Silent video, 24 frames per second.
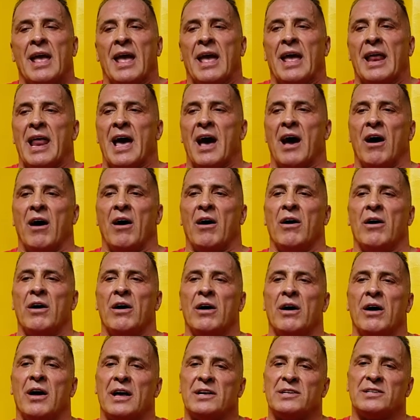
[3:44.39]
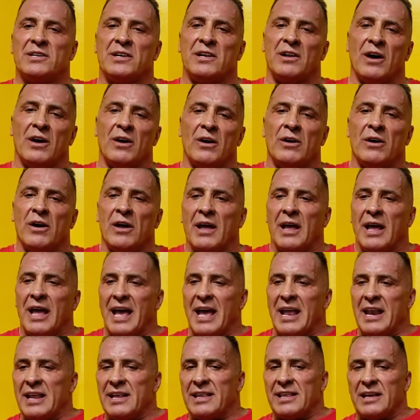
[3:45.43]
And now, as you know,
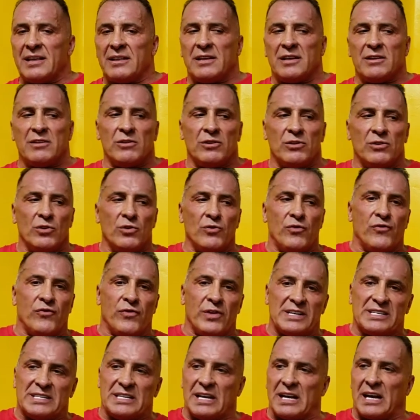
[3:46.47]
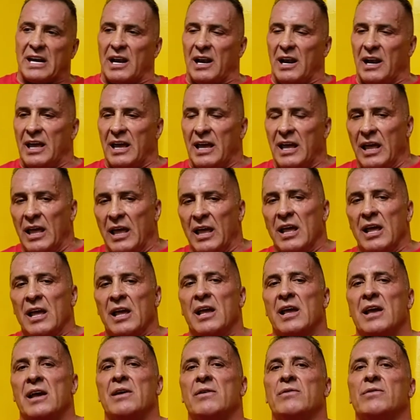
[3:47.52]
anything that you do physically
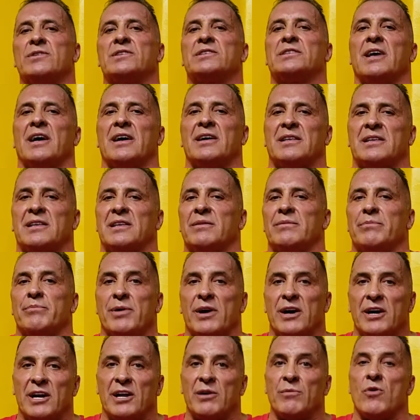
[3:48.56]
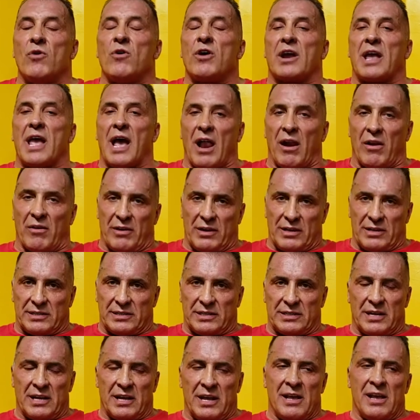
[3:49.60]
will start burning more
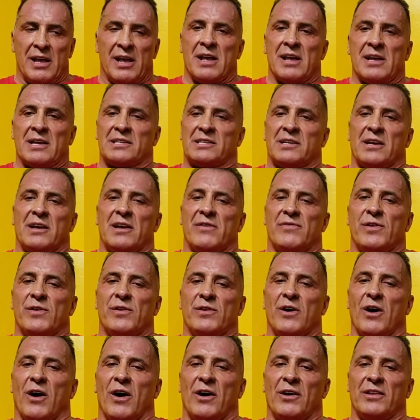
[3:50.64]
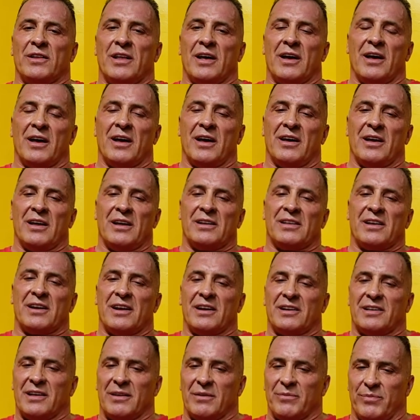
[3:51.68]
calories. So if you go on the
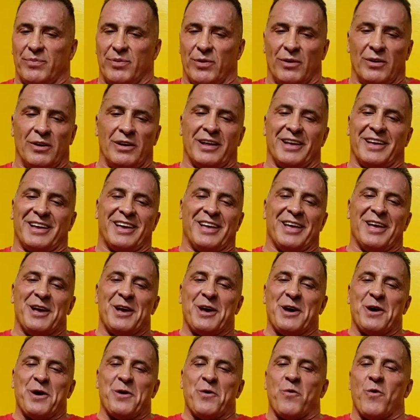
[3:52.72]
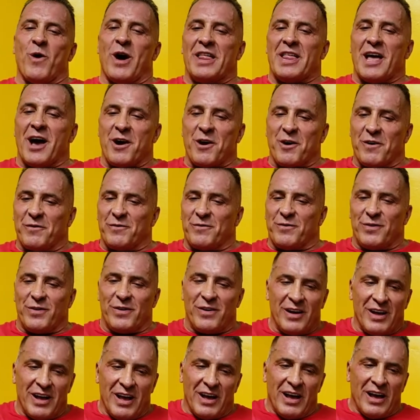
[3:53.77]
internet and pull like one hour of
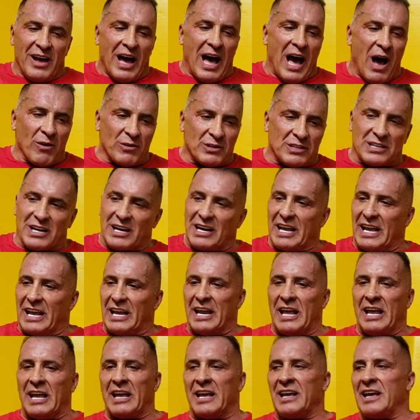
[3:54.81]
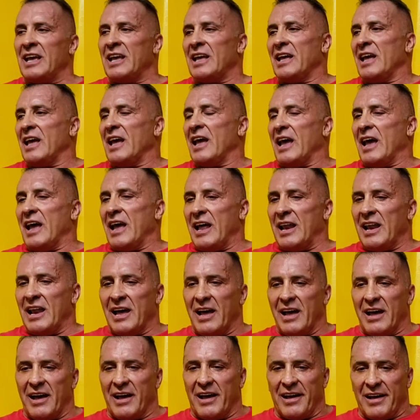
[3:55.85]
house cleaning and
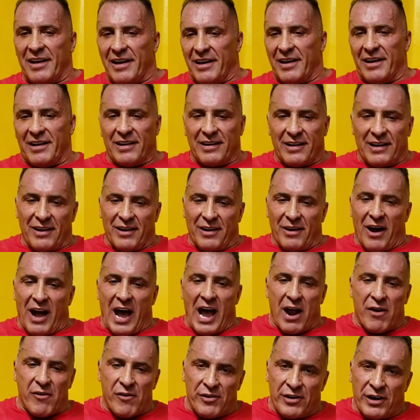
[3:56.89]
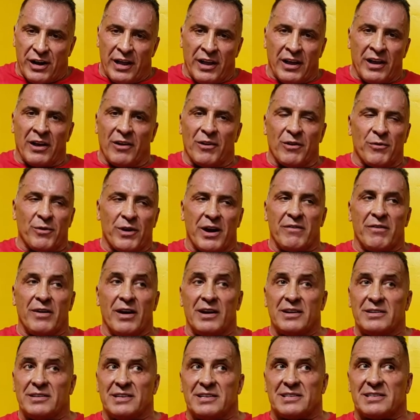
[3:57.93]
uh, you know ironing or whatever
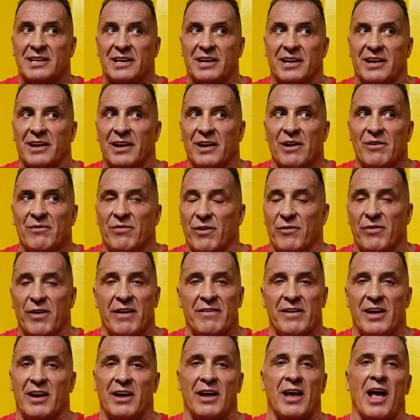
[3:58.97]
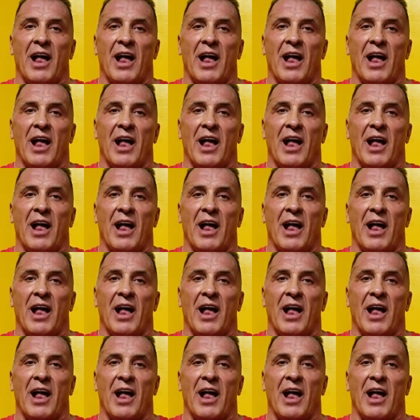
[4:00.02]
else, it's like four five hundred